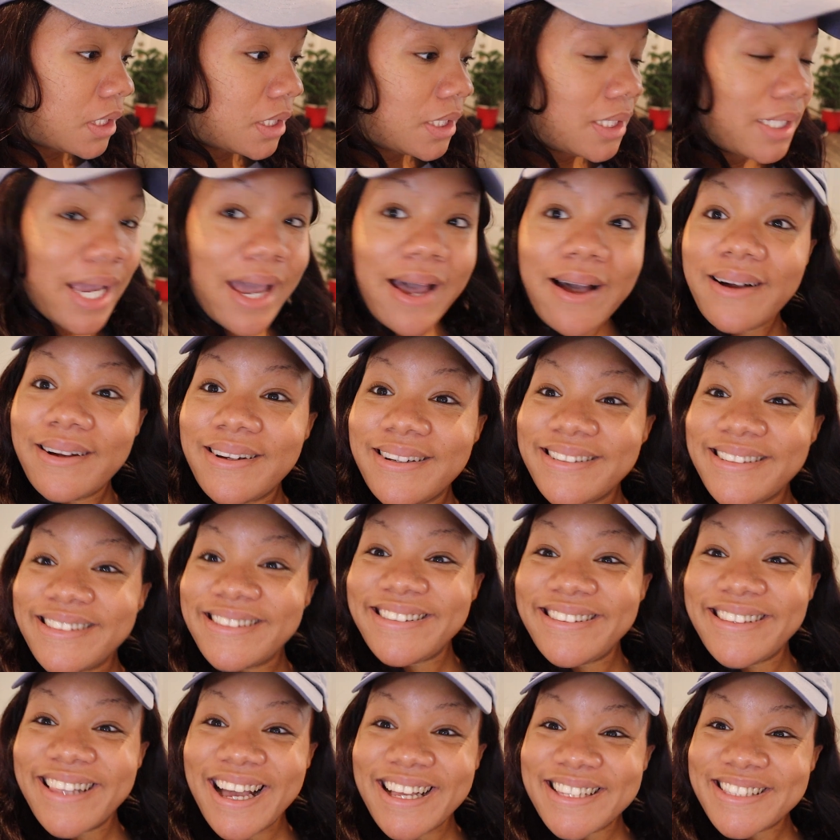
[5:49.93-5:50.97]
yeah,
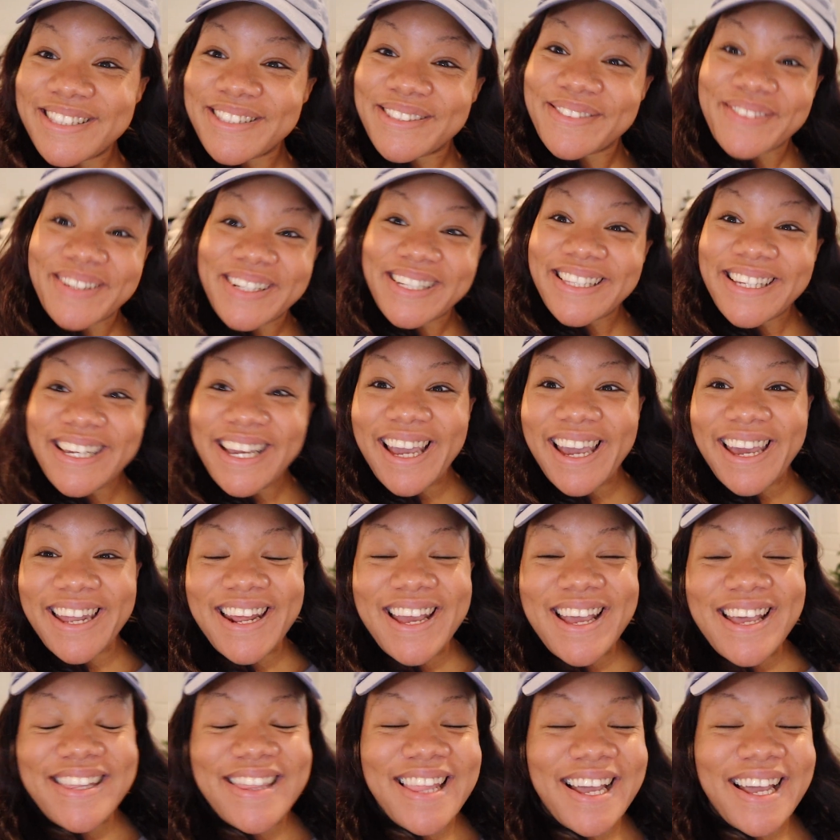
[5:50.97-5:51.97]
that's really it.